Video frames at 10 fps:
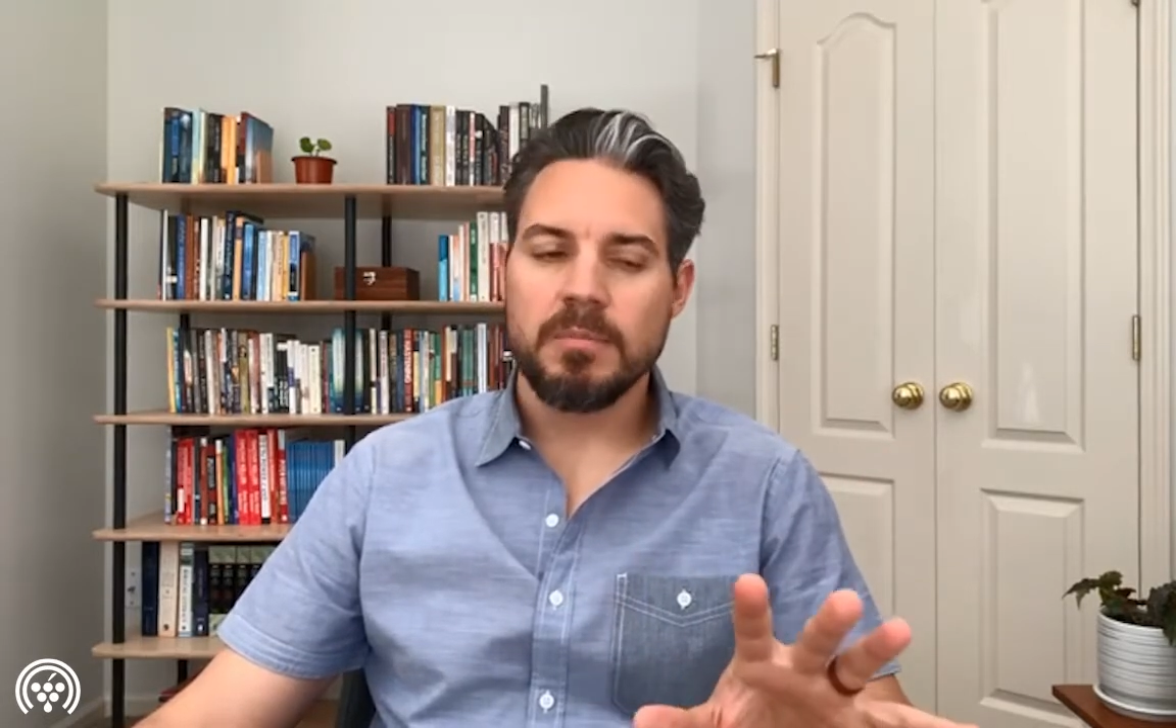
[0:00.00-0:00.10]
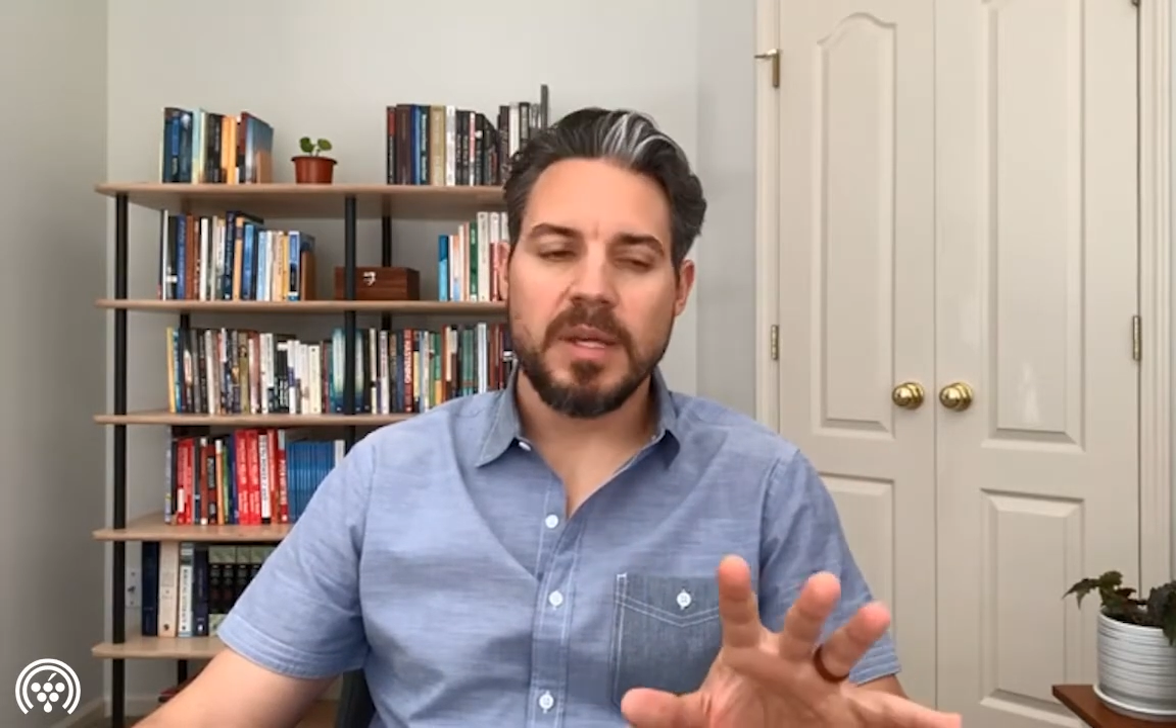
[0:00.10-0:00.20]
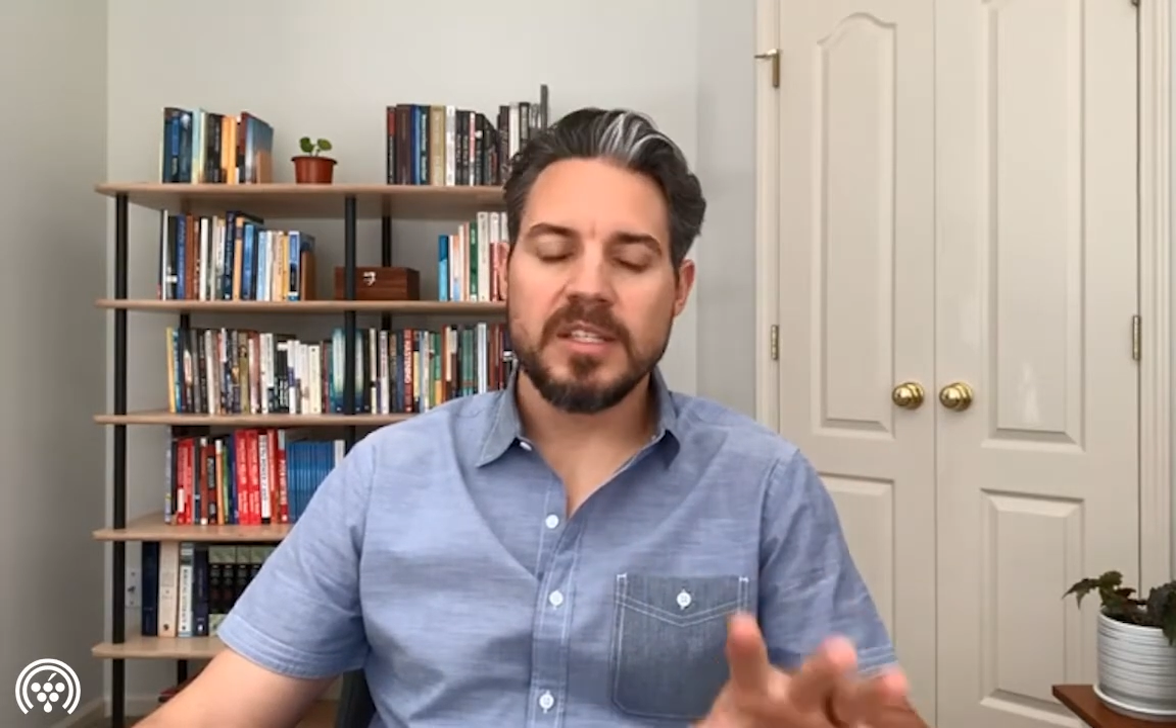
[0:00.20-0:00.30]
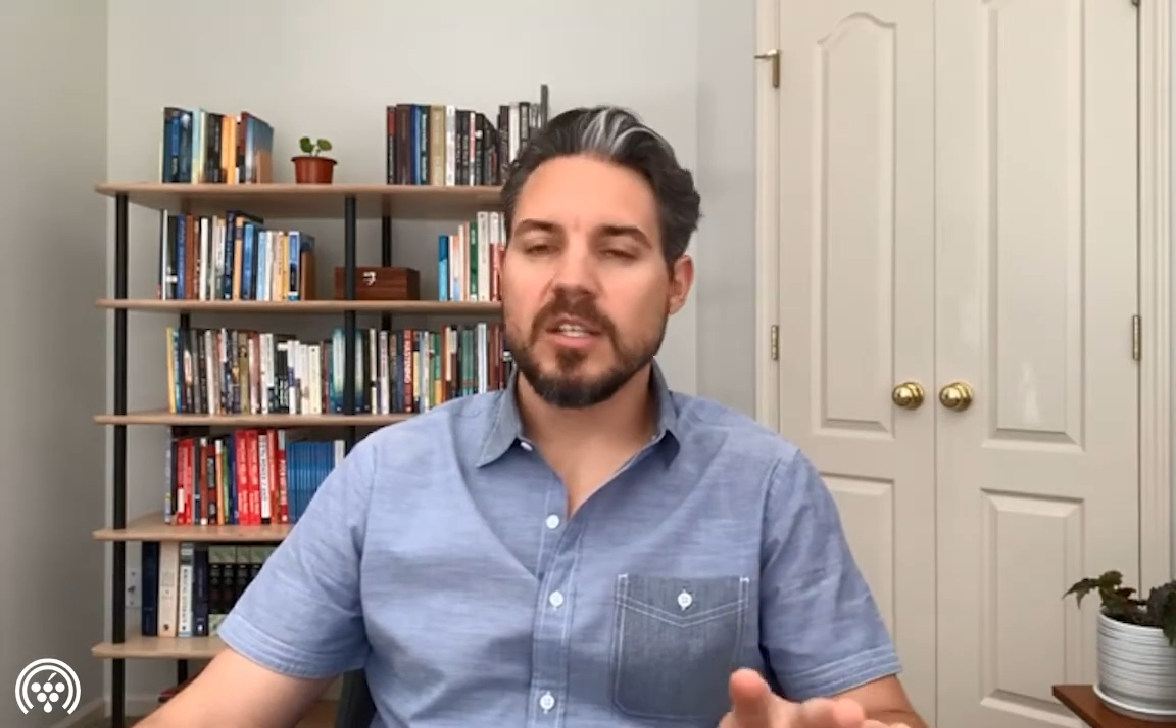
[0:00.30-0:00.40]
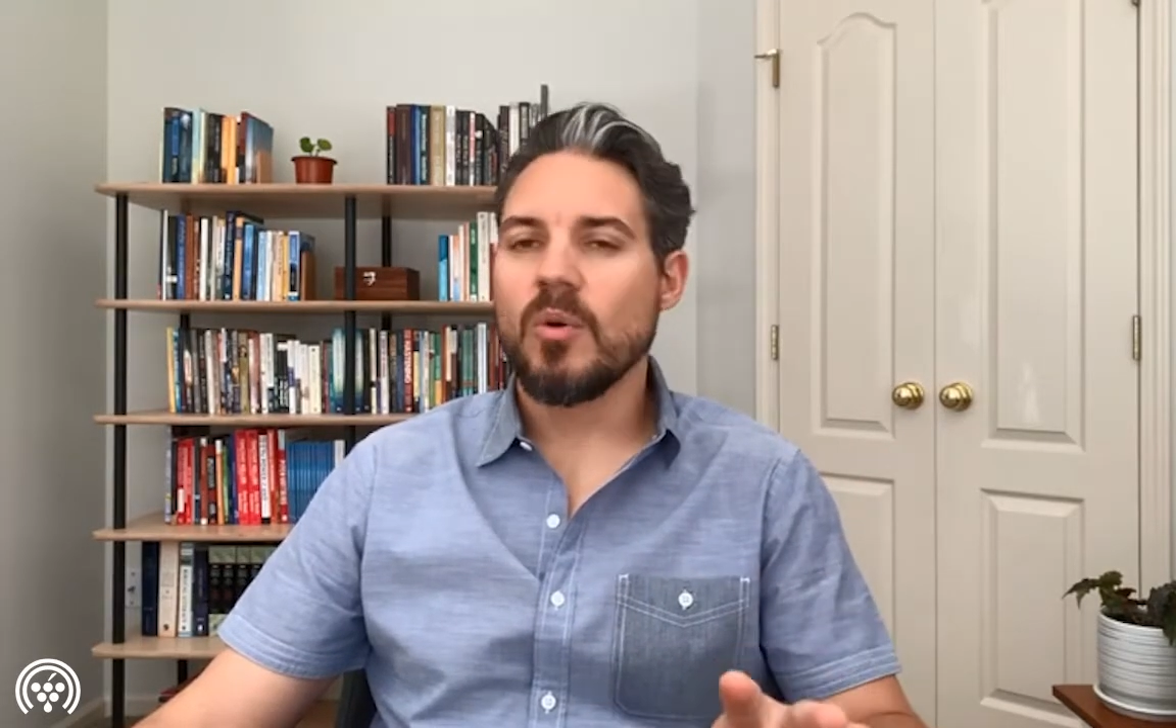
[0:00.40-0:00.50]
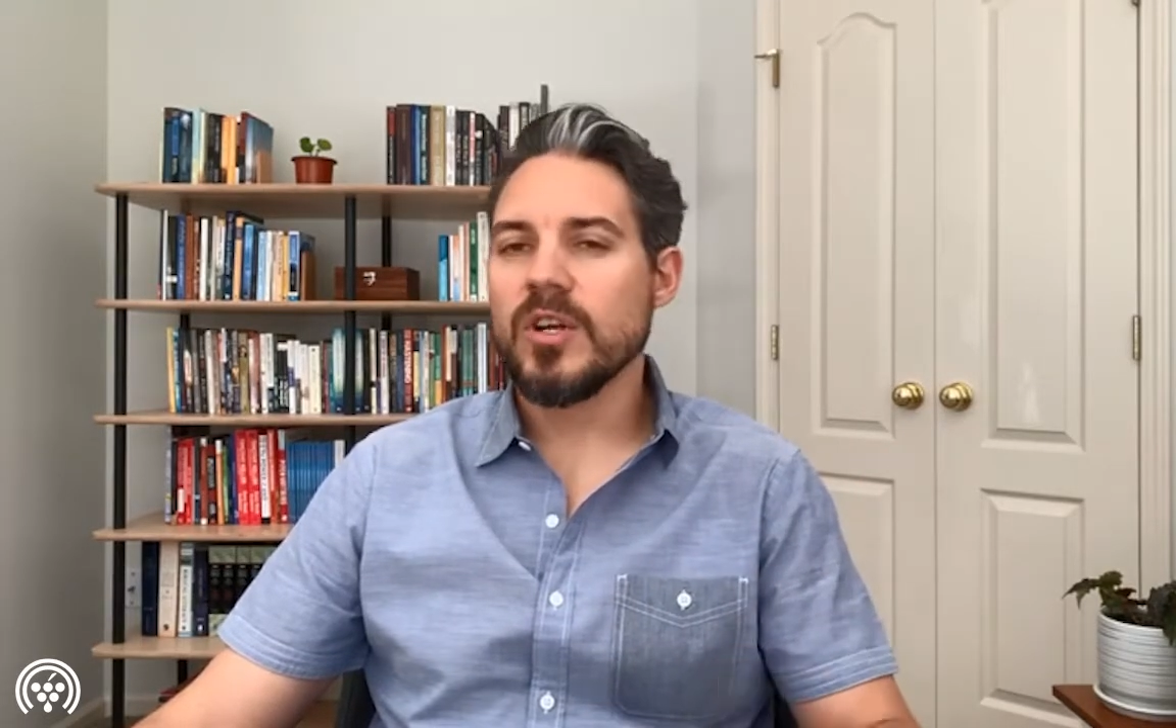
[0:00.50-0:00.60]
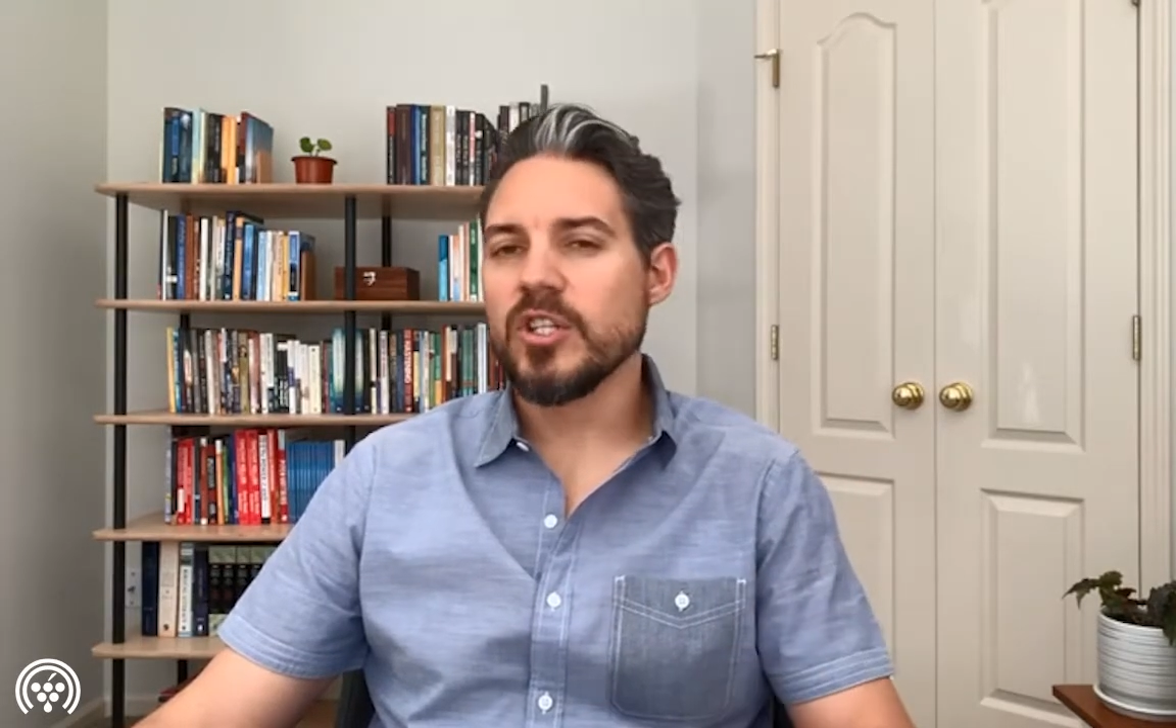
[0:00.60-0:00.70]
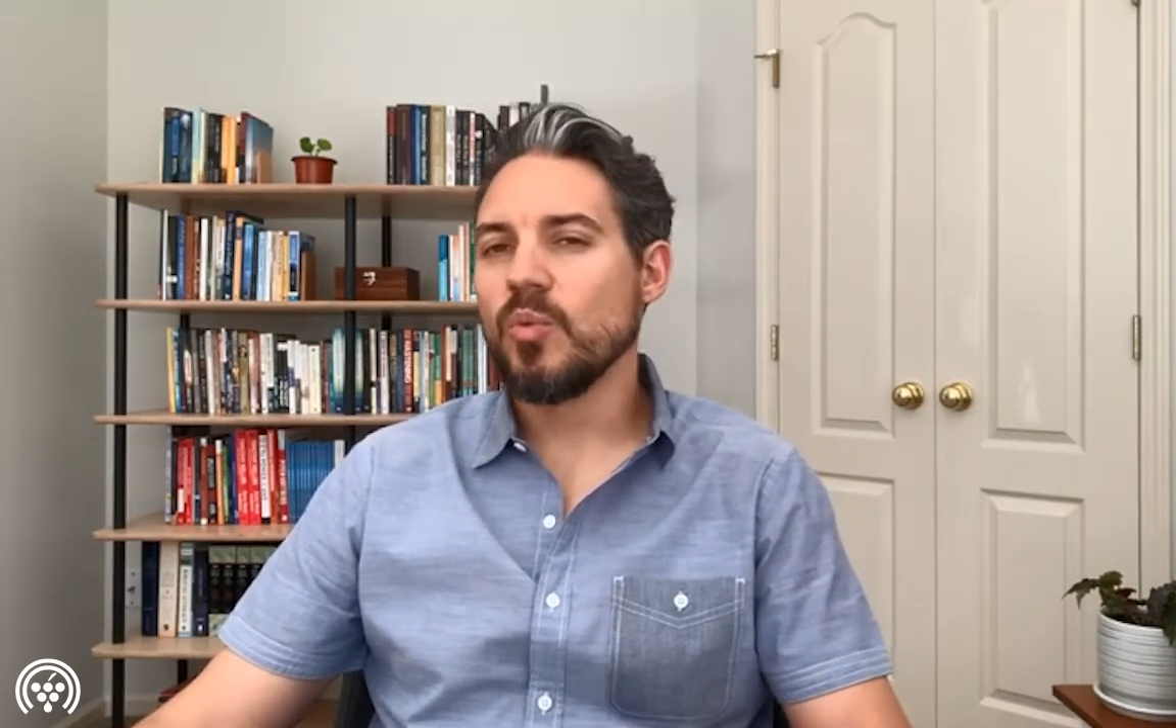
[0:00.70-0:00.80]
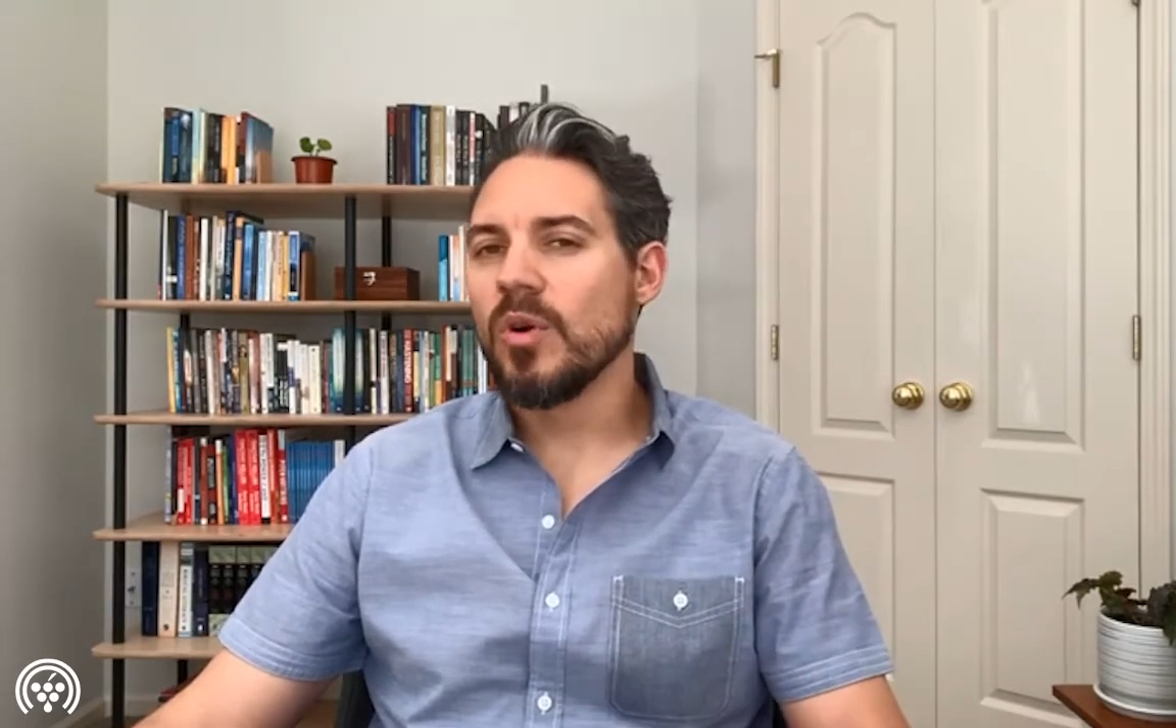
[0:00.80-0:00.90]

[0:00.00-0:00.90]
begs the question,